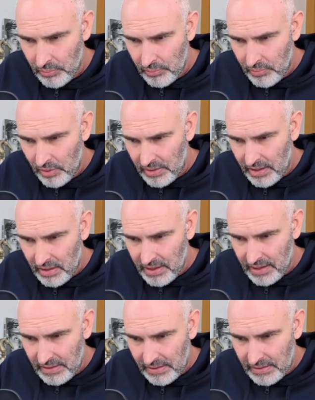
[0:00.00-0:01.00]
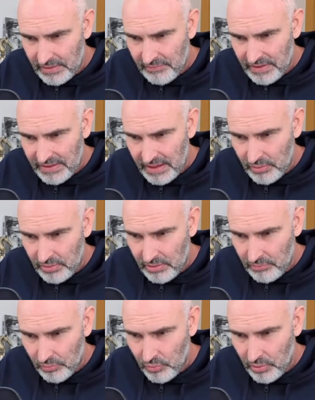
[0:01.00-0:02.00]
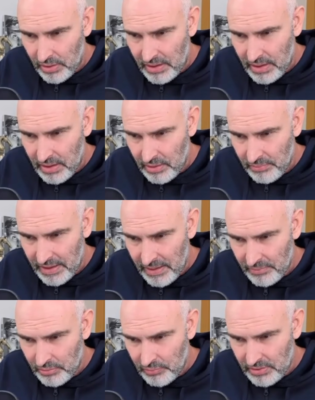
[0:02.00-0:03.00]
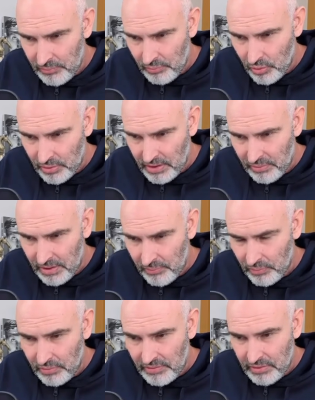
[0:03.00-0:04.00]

On the other hand, if I take on d4, he can't recapture with the pawn here anymore.